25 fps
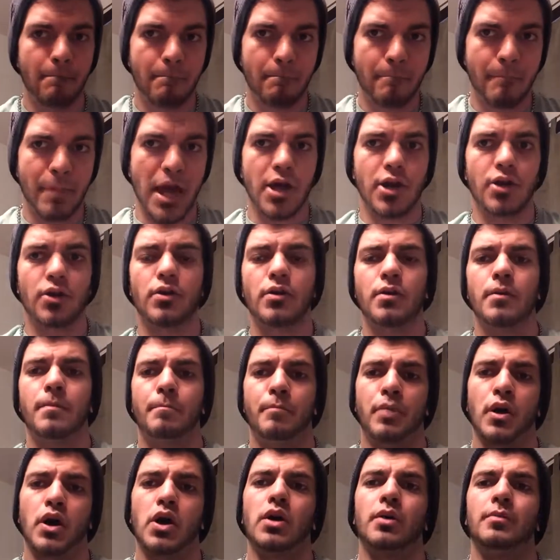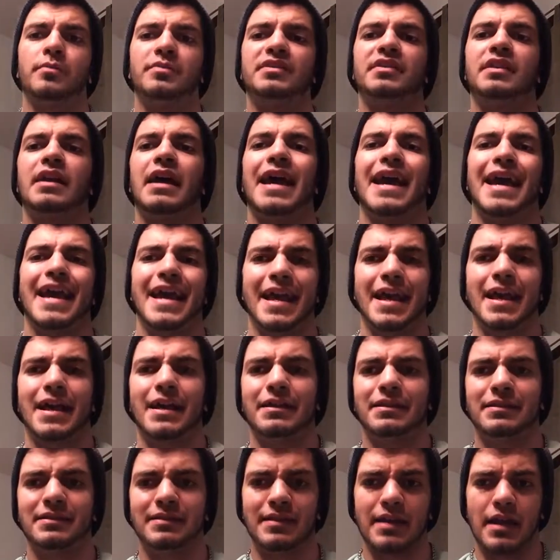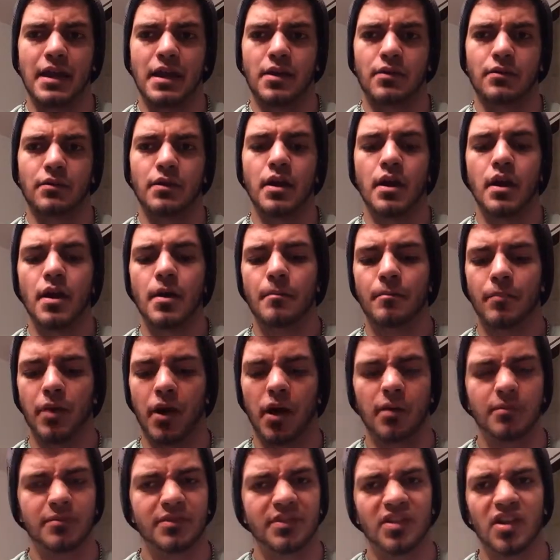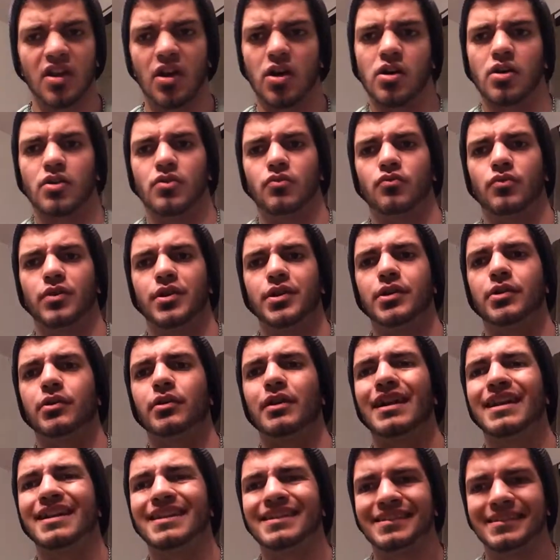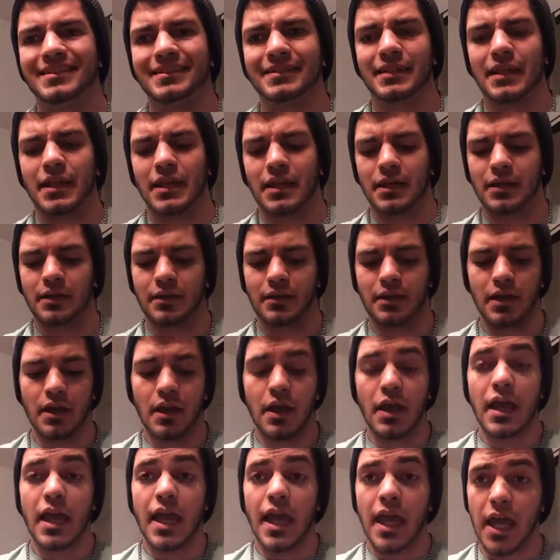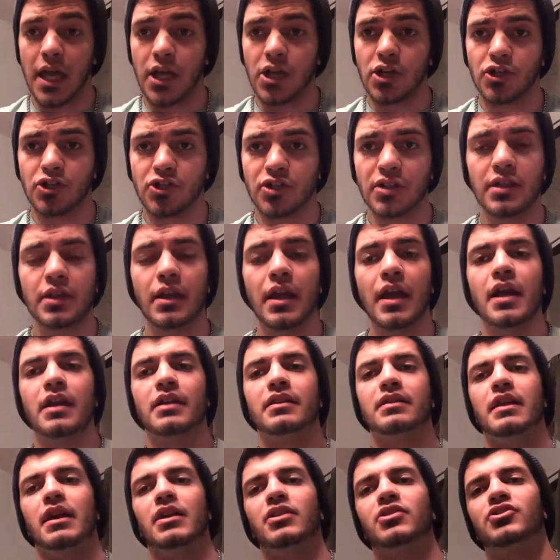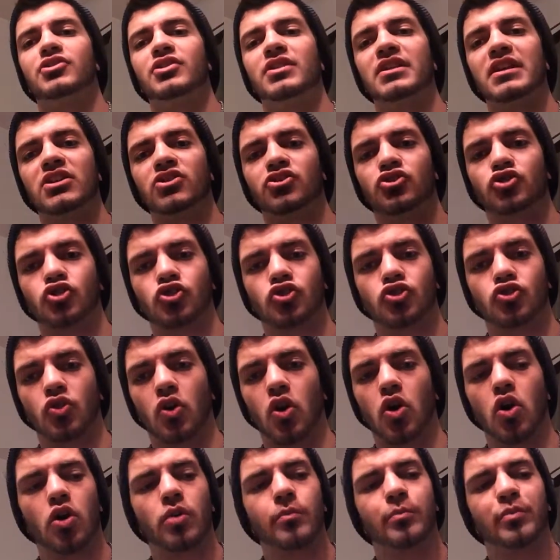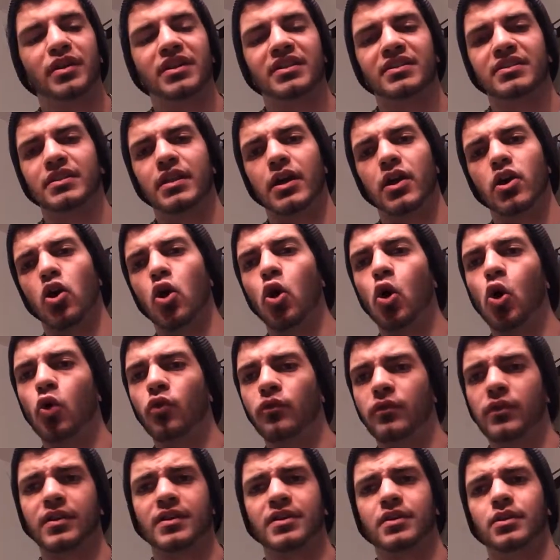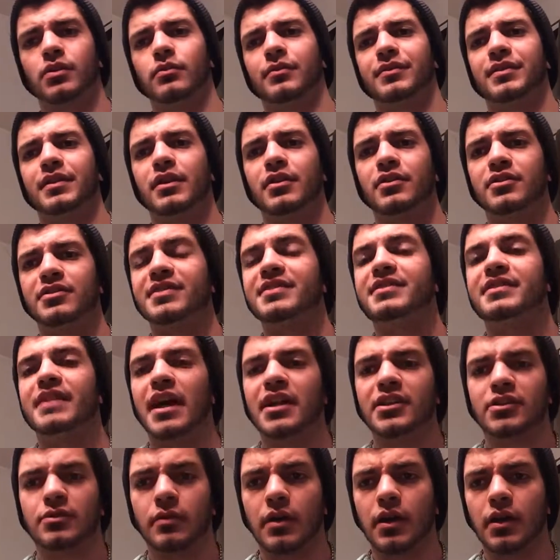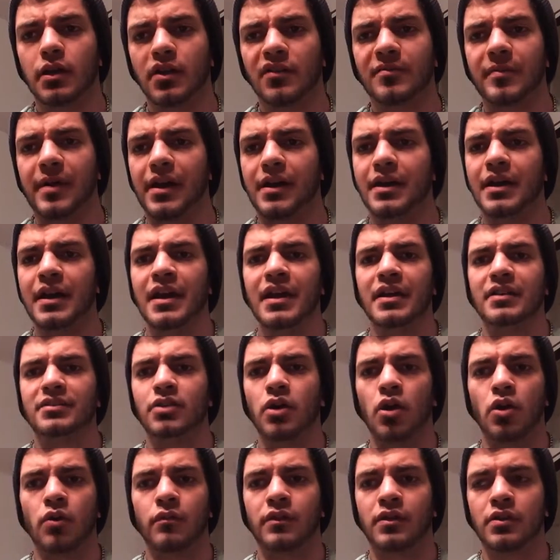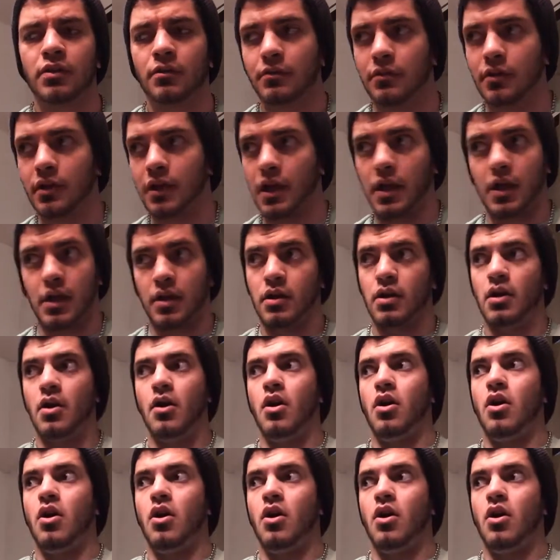better pumps hands down. Pumps unreal and insane. Energy, the energy is strong, but it's not overkill with the energy. That's what I love about it. It's not overkill where you're like,